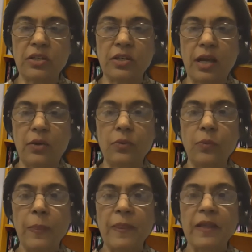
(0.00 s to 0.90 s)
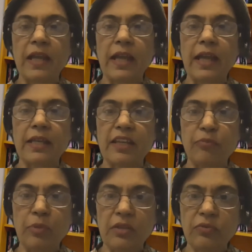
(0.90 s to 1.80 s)
now and
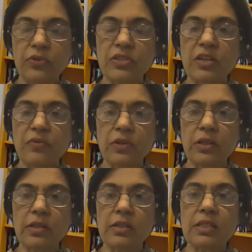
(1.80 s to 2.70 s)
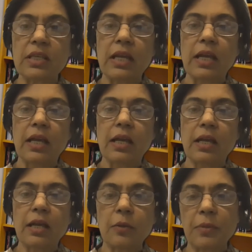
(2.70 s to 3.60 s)
have been for several years,
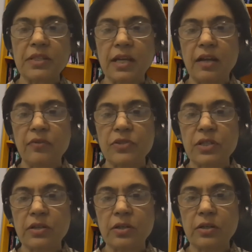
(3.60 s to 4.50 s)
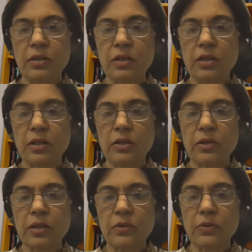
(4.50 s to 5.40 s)
but after
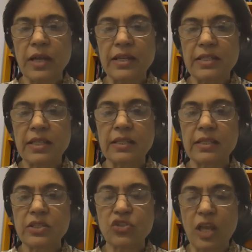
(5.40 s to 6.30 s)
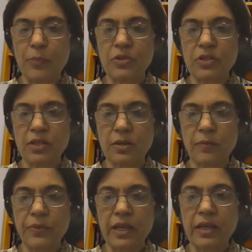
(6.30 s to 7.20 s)
writing this
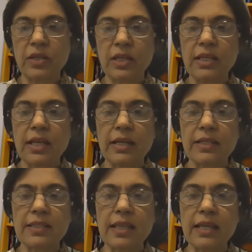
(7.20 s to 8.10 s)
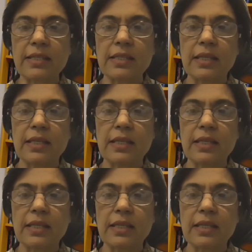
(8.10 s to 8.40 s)
chapter, I realized that